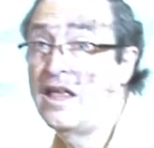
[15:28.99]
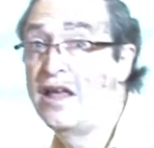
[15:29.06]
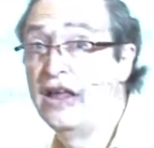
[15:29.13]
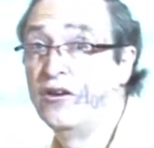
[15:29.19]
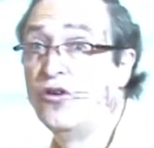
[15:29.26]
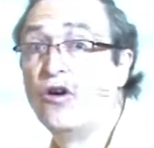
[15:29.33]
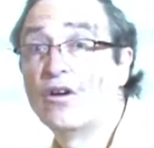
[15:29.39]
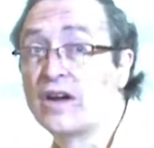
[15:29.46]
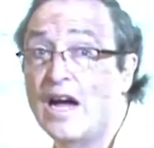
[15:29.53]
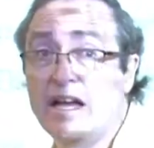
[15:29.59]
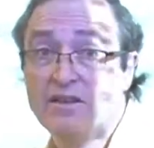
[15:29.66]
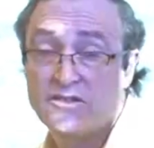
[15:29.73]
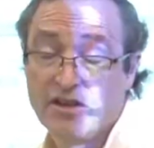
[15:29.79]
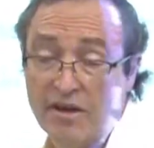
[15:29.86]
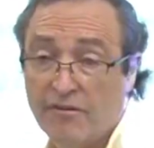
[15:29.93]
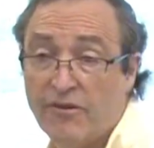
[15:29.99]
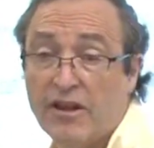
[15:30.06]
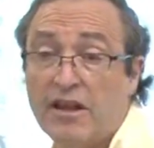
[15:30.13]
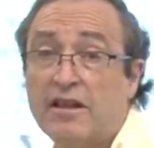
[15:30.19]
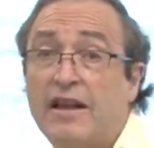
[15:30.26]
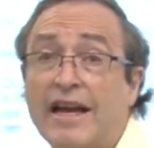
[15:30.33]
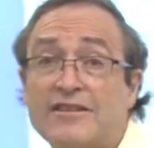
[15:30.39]
in all kinds of
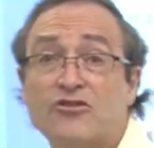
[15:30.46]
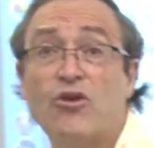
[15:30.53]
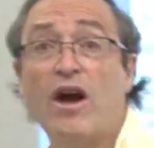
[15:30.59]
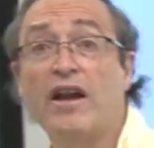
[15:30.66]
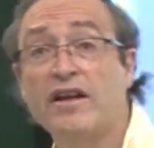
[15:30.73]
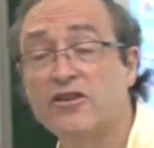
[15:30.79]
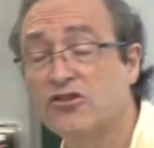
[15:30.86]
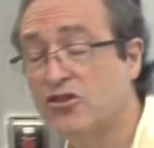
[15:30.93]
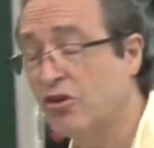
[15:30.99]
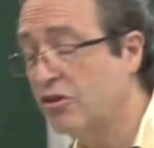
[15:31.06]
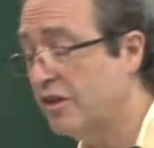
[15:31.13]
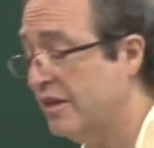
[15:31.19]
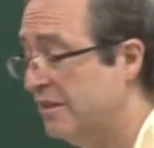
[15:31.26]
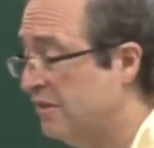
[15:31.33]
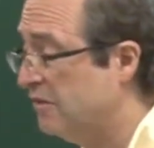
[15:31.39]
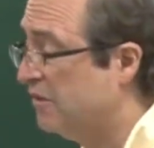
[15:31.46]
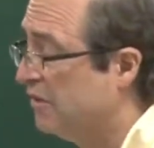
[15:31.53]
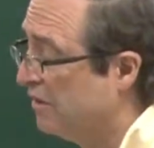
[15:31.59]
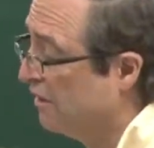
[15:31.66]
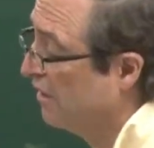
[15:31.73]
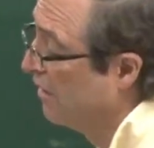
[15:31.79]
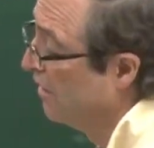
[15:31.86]
electronic circuits.
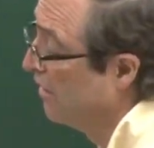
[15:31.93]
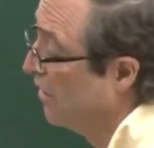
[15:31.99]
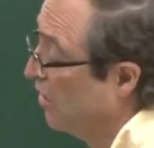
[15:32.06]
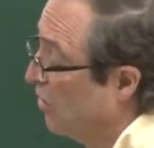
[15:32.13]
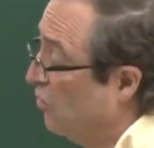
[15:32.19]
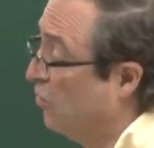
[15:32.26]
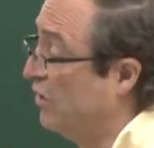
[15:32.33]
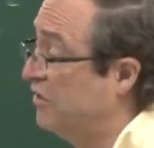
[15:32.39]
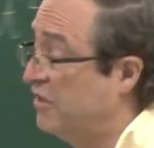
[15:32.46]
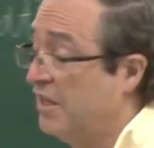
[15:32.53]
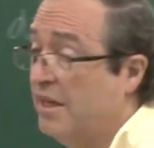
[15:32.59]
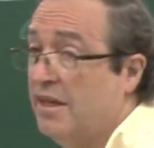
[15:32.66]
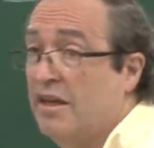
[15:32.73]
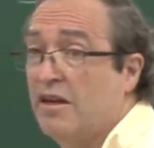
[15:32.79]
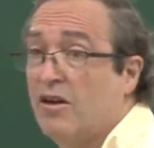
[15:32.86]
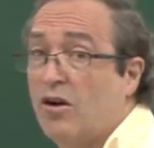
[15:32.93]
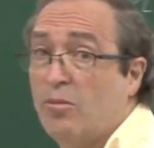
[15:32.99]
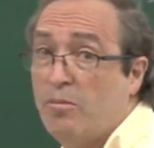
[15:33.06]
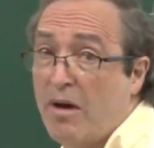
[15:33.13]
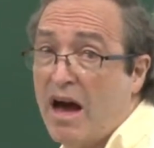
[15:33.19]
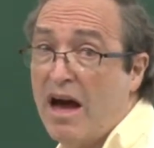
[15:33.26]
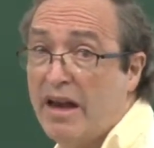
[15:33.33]
We see it in our
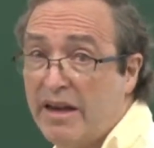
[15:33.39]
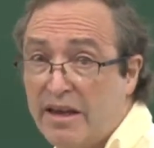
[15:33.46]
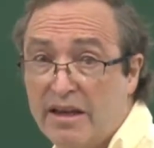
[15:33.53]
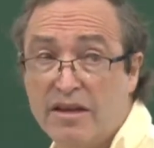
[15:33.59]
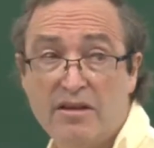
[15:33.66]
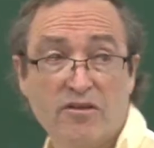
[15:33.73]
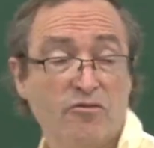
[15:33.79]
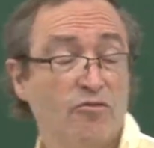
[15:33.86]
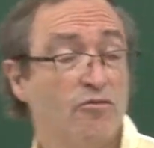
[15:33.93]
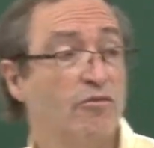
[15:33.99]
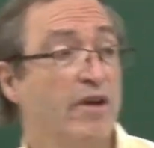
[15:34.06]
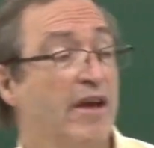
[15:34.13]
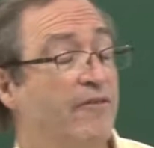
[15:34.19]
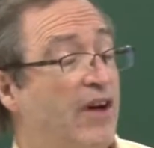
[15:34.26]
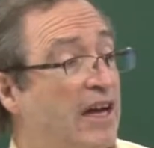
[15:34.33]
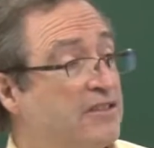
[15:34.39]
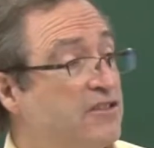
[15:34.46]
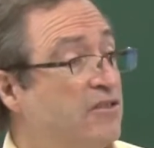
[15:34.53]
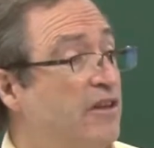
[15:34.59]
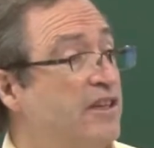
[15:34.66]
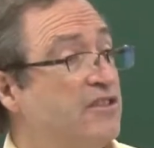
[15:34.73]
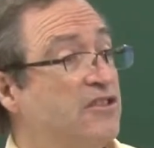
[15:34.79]
body. We have
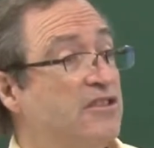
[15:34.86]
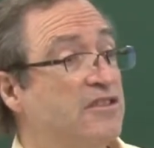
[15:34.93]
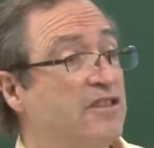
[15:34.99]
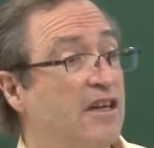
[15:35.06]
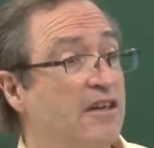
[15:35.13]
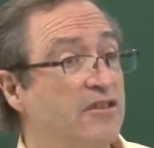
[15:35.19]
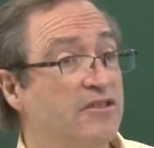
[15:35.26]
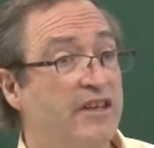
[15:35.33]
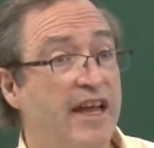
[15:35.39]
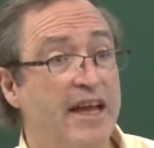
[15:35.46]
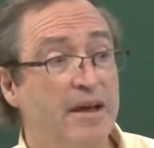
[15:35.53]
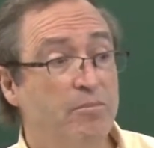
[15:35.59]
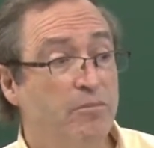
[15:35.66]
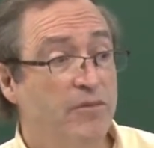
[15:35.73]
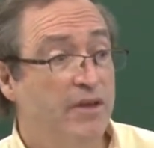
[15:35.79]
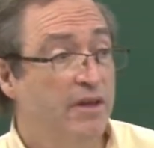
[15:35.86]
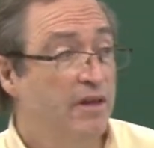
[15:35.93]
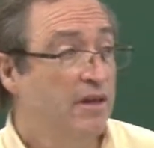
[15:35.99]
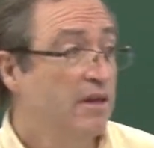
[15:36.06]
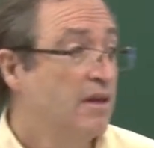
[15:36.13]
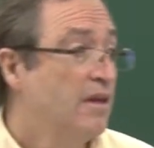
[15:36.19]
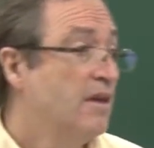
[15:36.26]
oscillations that are damped.
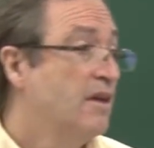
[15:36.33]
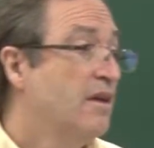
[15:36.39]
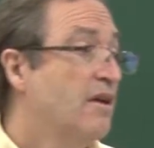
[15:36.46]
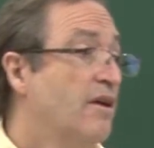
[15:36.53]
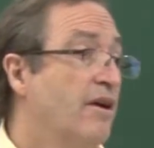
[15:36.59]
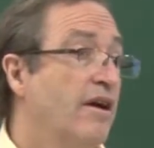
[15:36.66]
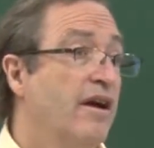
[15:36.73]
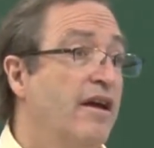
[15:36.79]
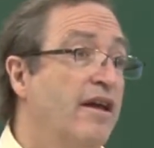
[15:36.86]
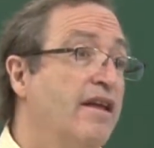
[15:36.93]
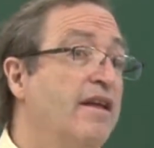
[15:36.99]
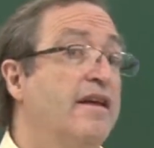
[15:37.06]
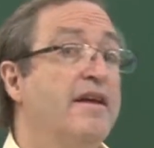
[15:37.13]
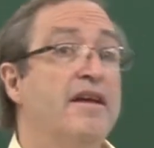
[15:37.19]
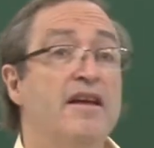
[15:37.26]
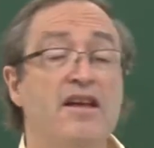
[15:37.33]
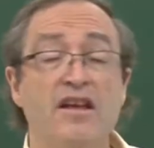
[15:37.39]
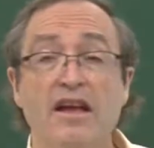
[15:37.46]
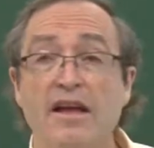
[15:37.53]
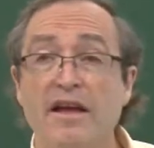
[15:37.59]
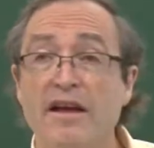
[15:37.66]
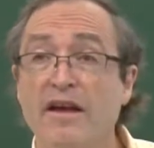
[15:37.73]
All right.
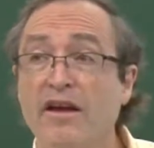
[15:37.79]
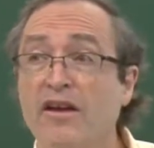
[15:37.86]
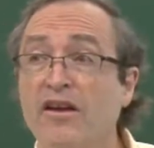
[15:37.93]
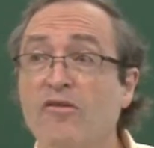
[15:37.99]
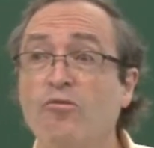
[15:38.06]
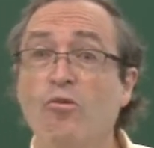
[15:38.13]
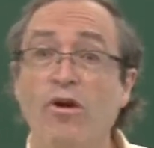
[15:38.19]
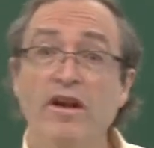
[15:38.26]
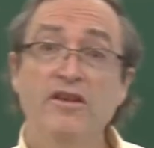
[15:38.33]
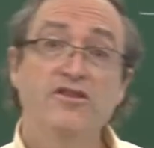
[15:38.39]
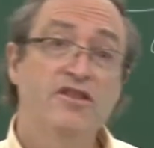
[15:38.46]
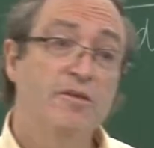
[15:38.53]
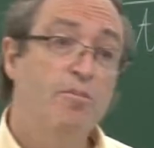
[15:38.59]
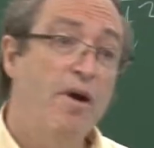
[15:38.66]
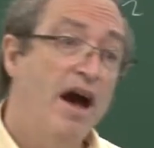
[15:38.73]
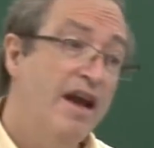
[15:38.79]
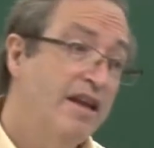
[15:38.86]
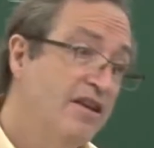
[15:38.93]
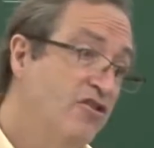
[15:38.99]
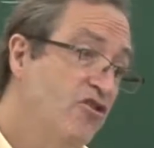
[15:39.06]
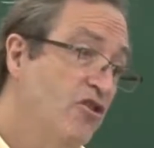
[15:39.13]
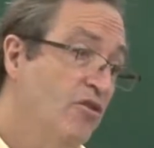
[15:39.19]
What does the
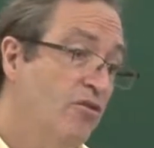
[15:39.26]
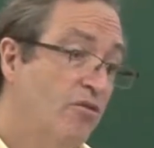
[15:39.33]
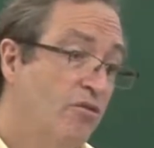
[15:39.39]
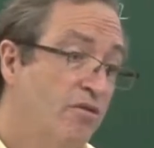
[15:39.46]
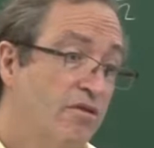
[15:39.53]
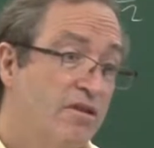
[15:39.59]
body do?